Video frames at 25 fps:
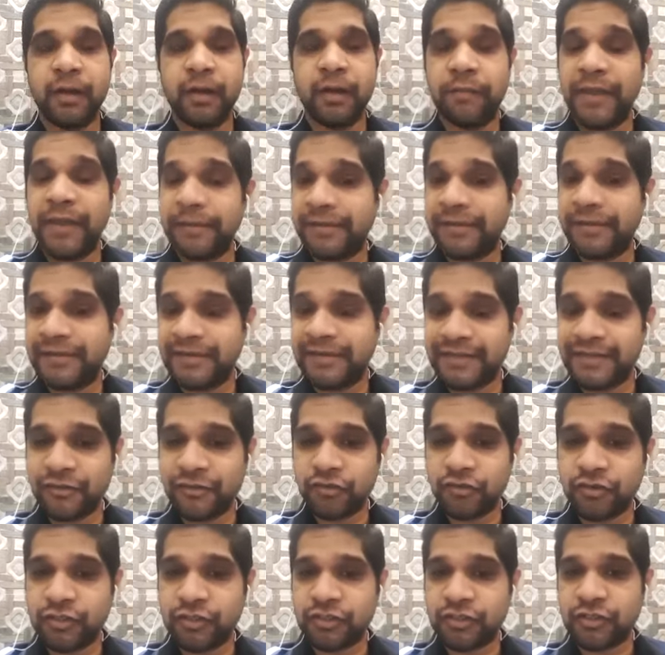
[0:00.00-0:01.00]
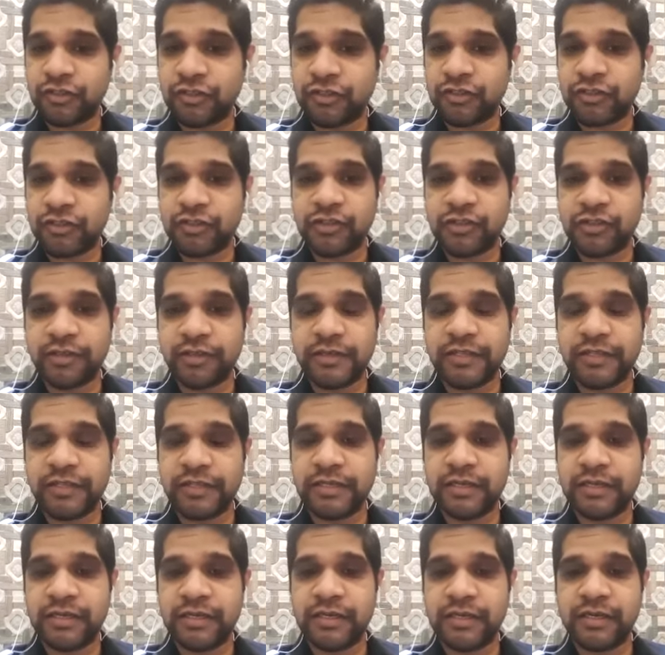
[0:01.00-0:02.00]
maybe the education system in the
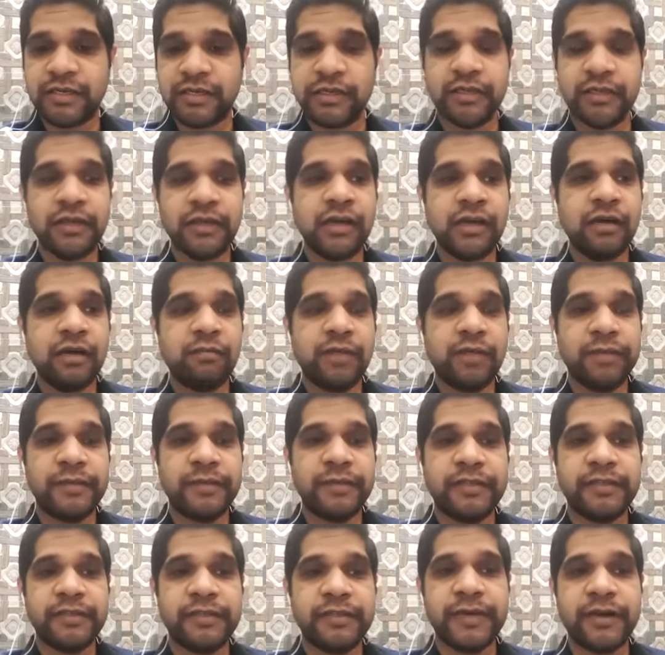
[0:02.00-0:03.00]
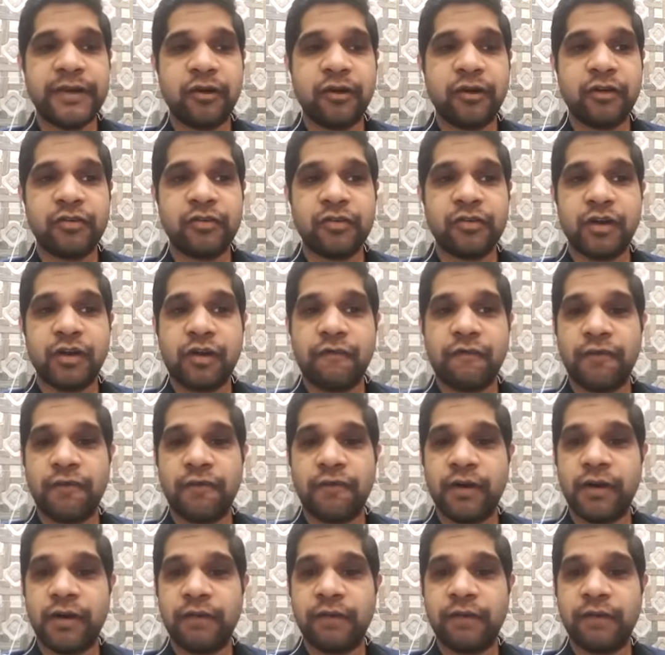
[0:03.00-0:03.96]
country. Maybe because of